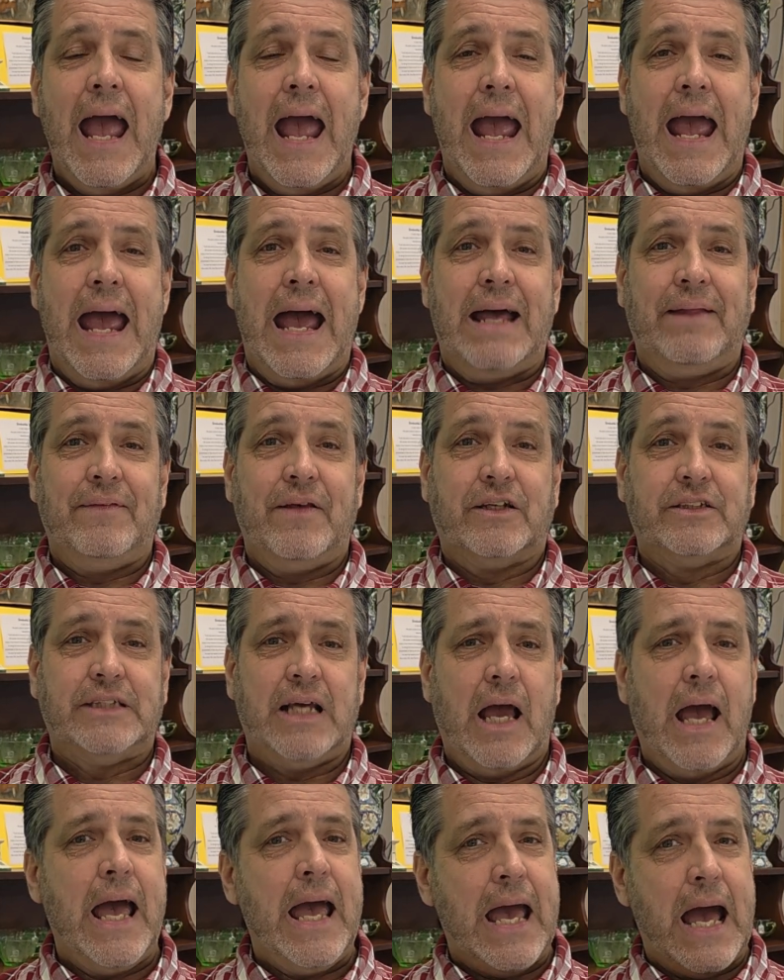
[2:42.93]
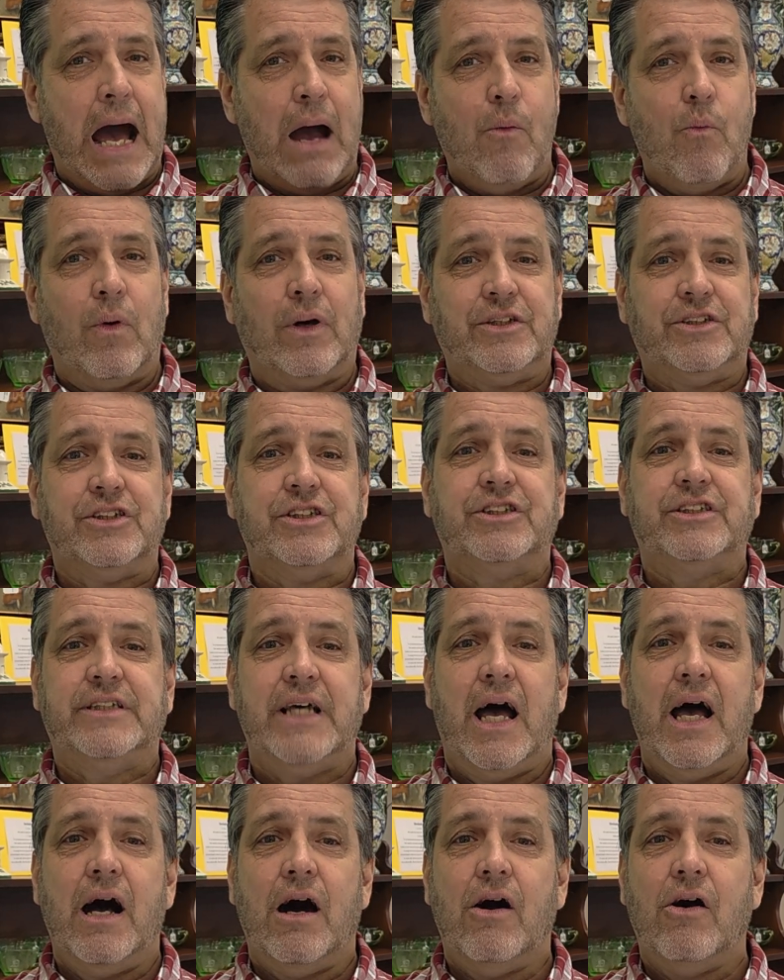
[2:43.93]
and they'll say, hey, I want to
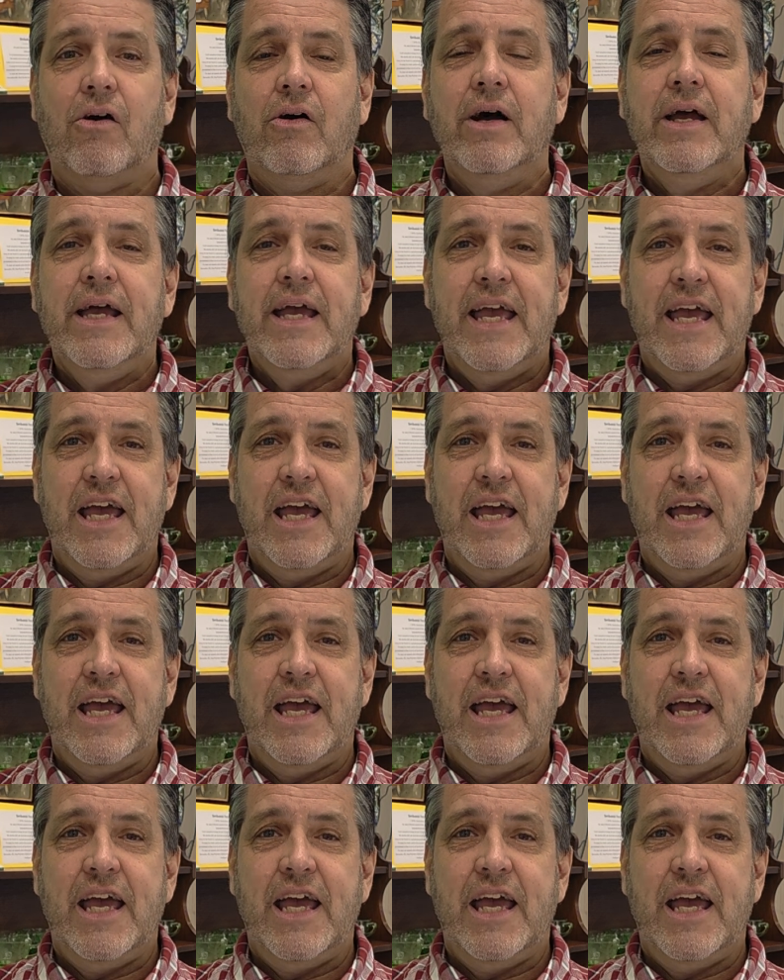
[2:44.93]
sell